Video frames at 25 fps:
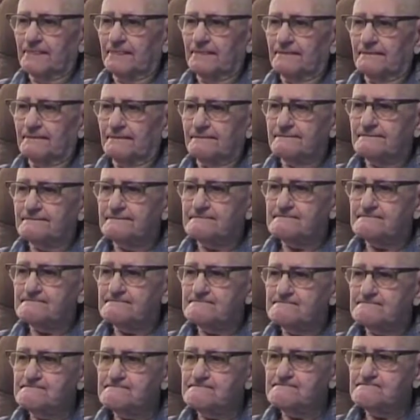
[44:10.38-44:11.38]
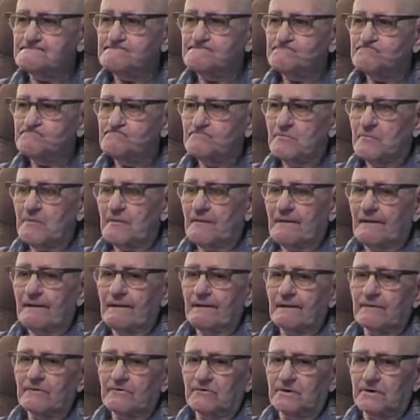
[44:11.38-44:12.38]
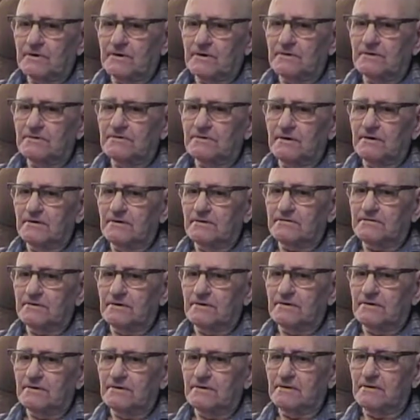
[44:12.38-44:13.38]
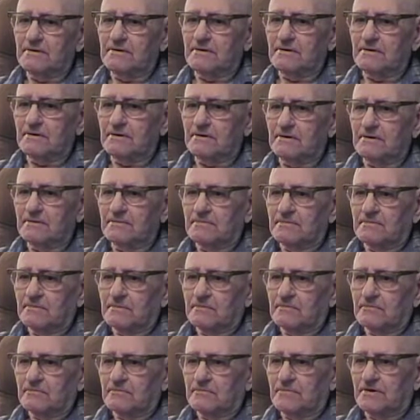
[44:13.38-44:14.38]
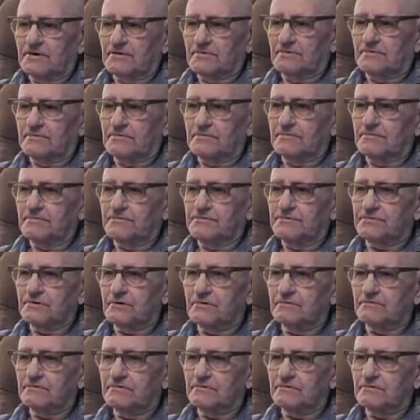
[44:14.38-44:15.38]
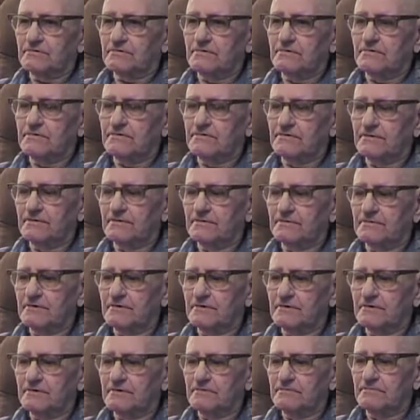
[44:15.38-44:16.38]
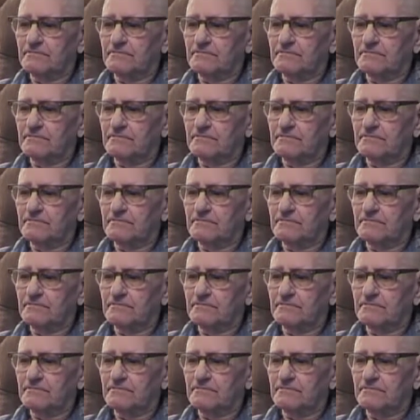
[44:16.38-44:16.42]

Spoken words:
Did you make any good friends while you were in? Well, yes, I made several good friends.